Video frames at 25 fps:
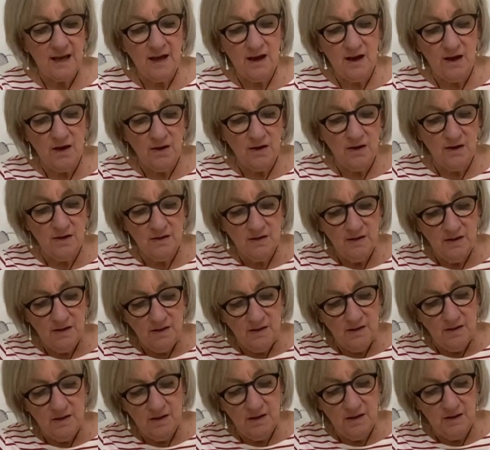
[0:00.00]
our
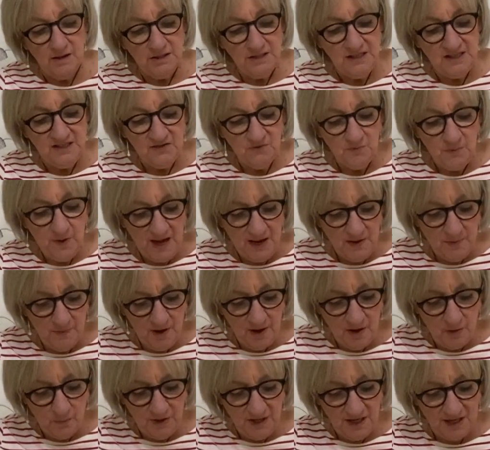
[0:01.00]
sheet of paper
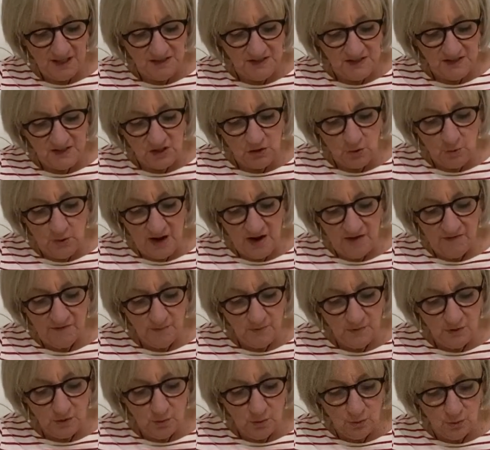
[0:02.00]
and we cut a square from
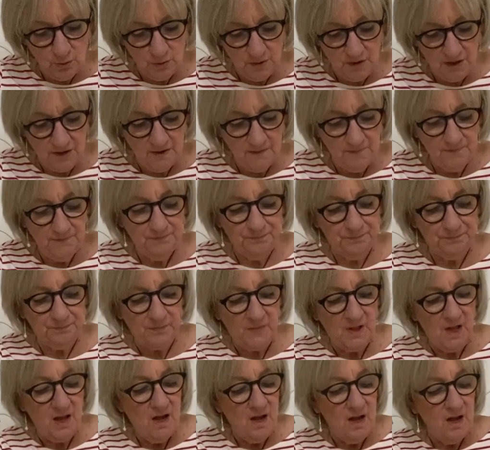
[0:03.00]
the corner.
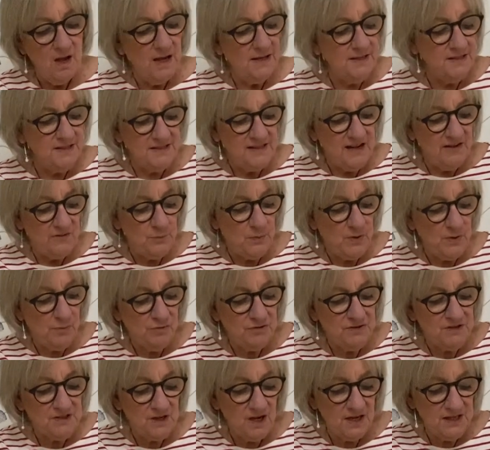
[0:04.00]
It doesn't have to be
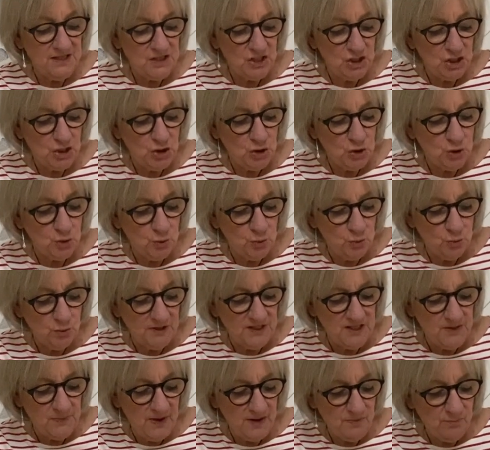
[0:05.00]
precise at all,
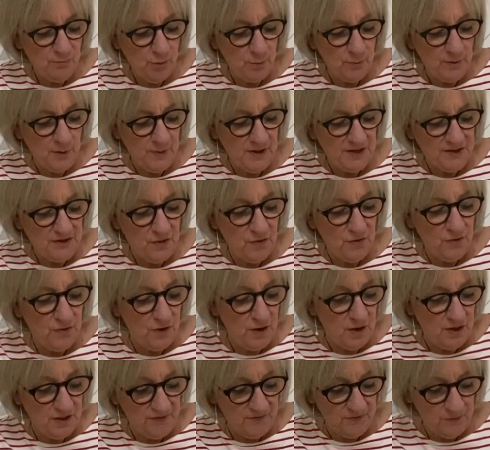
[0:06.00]
it's probably about a
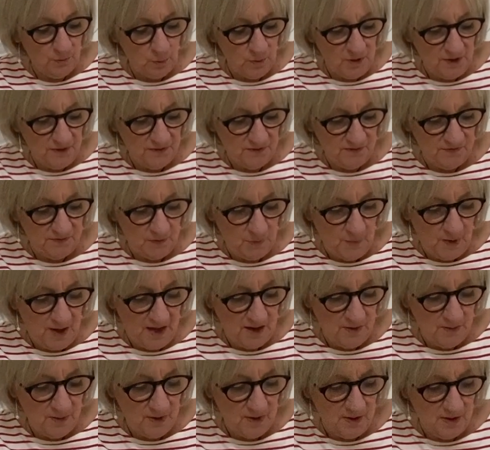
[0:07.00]
third of the width of the
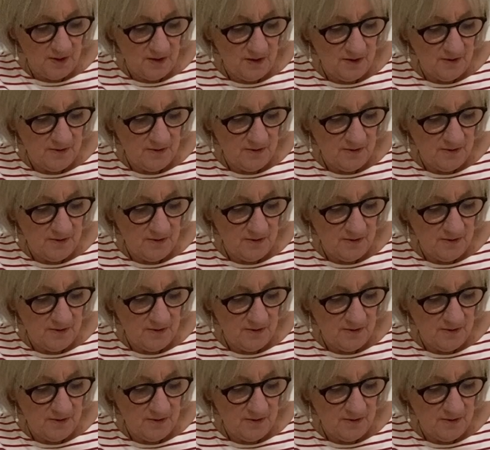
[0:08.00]
paper.